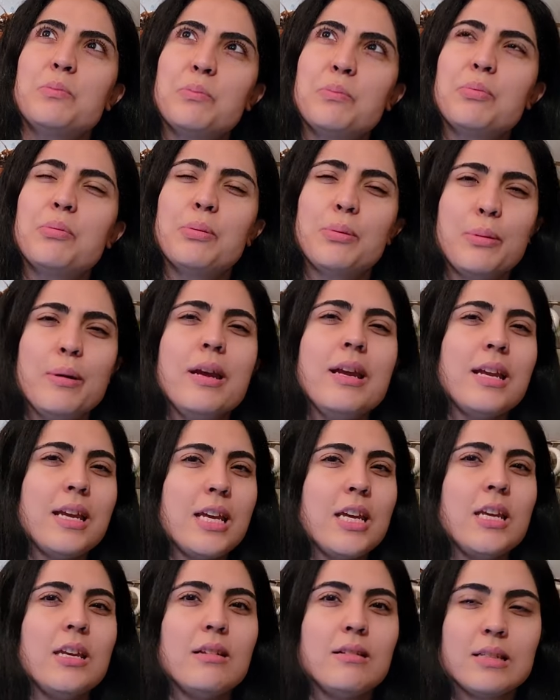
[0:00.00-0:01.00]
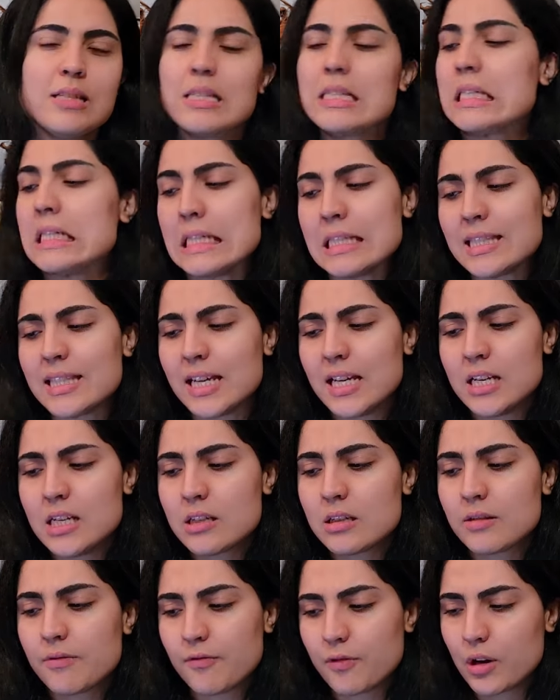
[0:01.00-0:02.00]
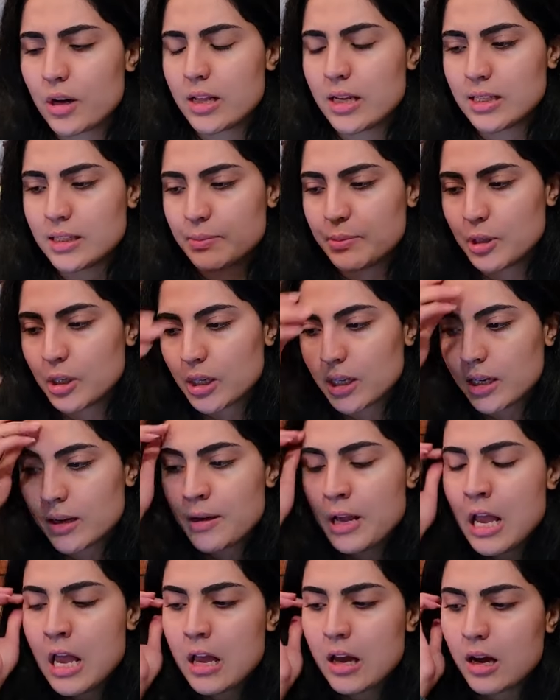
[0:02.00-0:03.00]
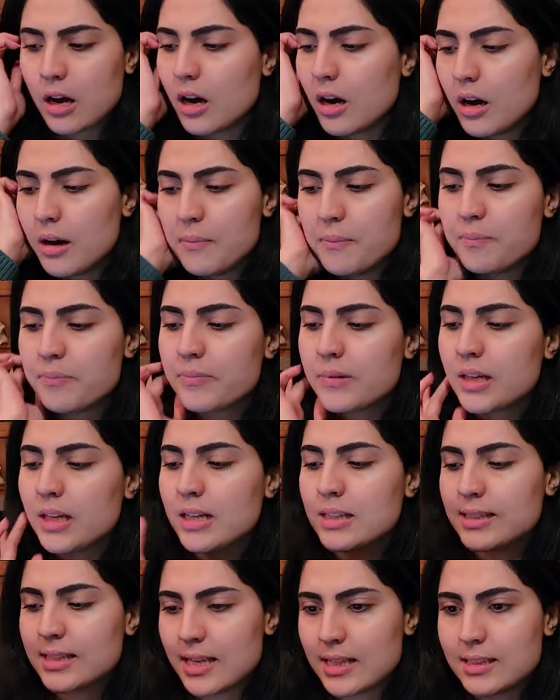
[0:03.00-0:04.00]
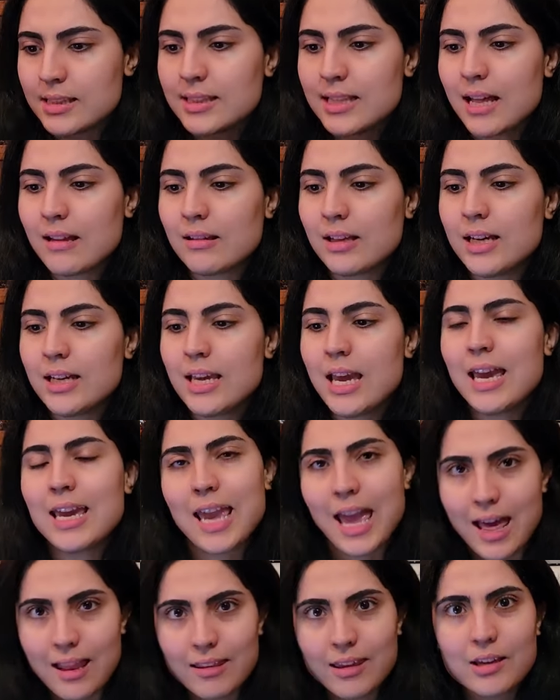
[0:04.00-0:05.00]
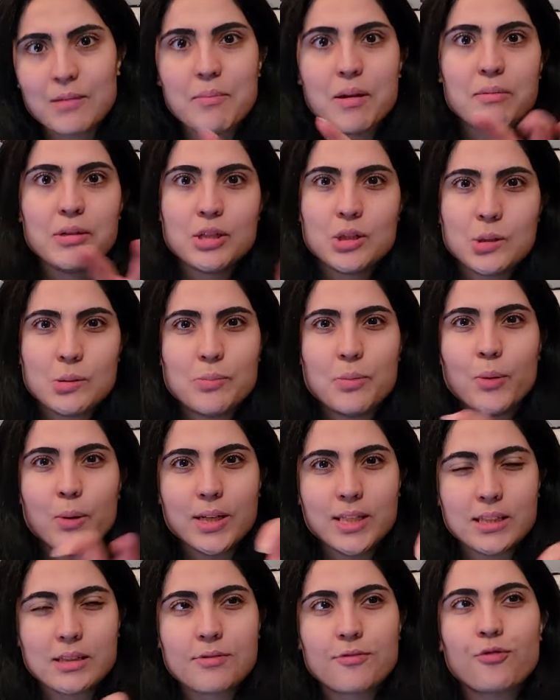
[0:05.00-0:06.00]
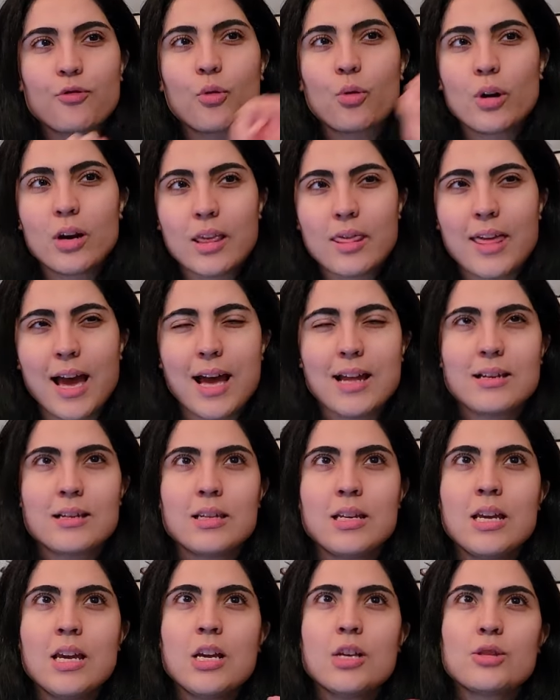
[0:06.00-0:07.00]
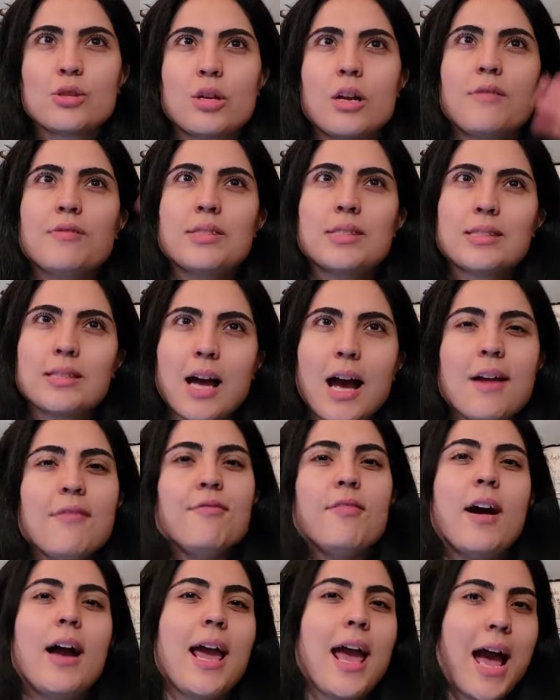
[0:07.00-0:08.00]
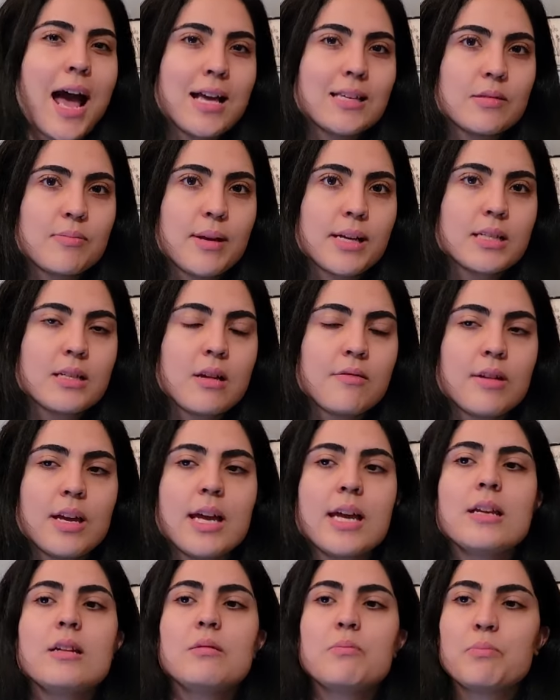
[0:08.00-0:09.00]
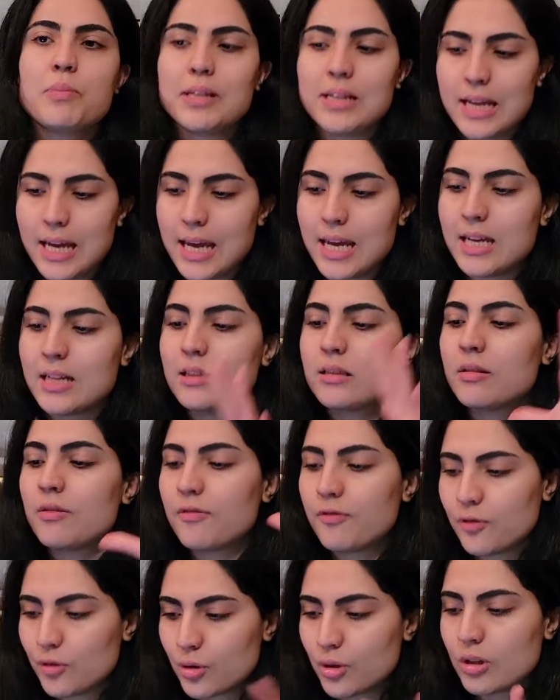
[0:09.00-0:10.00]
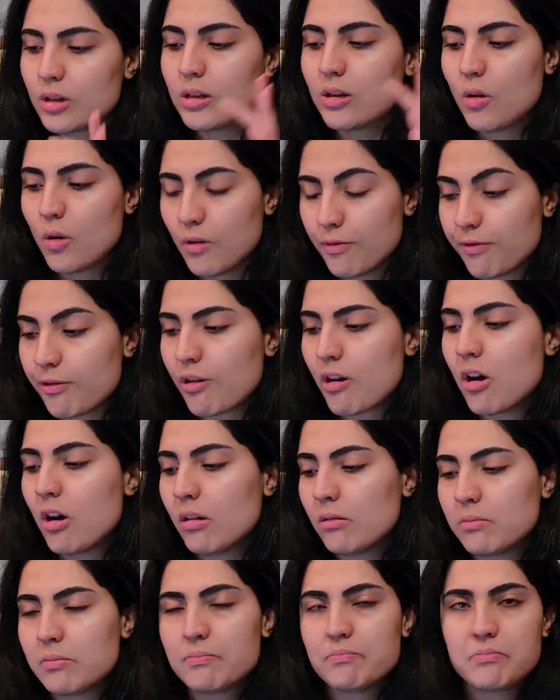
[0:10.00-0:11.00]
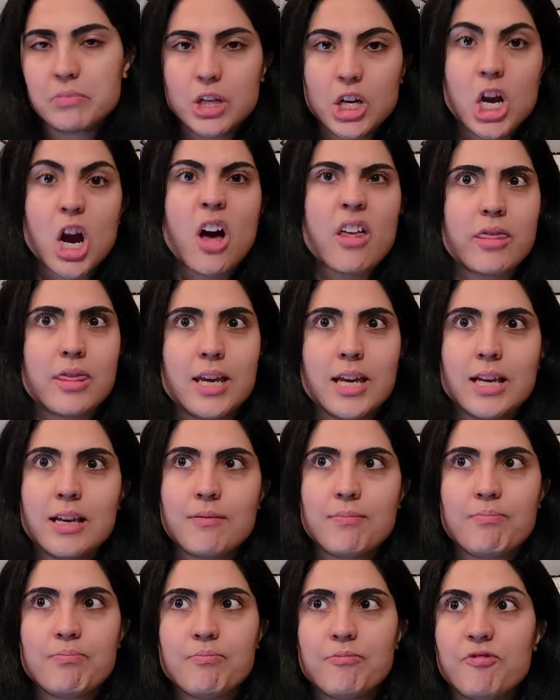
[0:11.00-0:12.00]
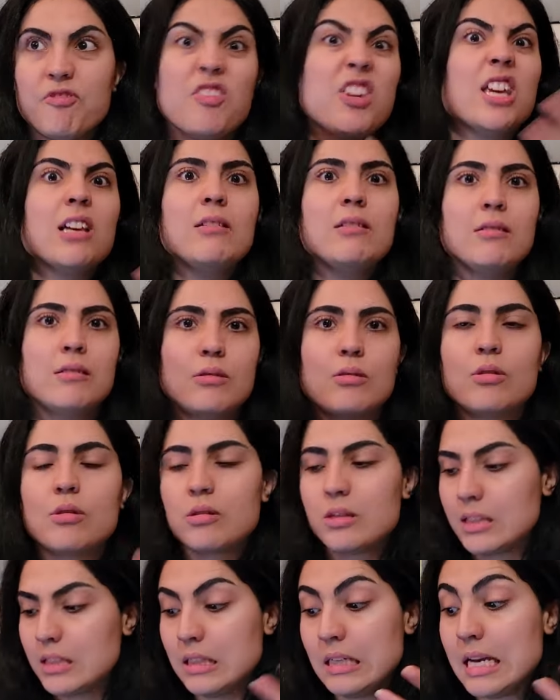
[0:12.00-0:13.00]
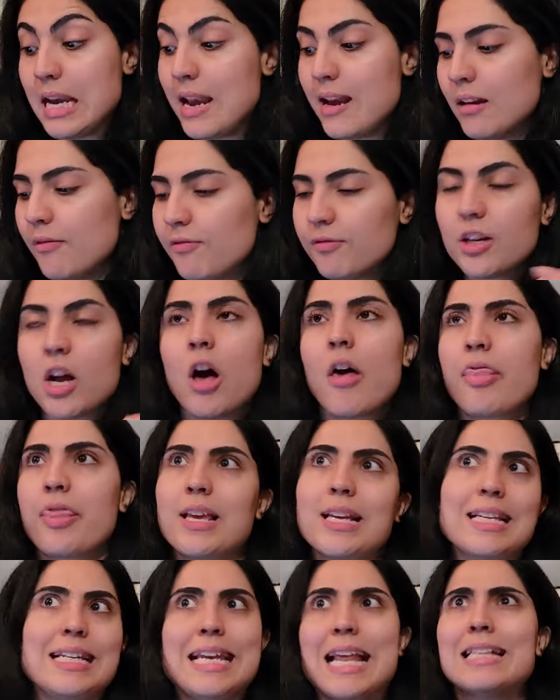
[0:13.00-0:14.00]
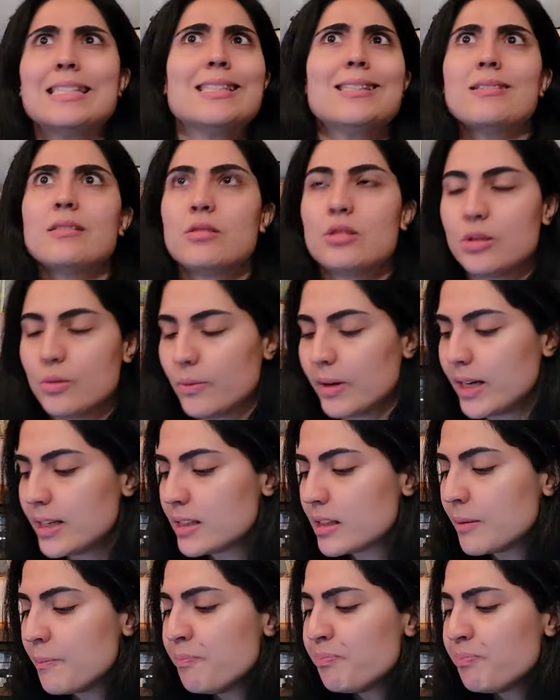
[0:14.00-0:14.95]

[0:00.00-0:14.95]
pretty decent for this book, in a sense that, like, again, like maybe 2 points for that sort of sci-fi aspect of it, but 8 for overall gothic feel or gothicness to it.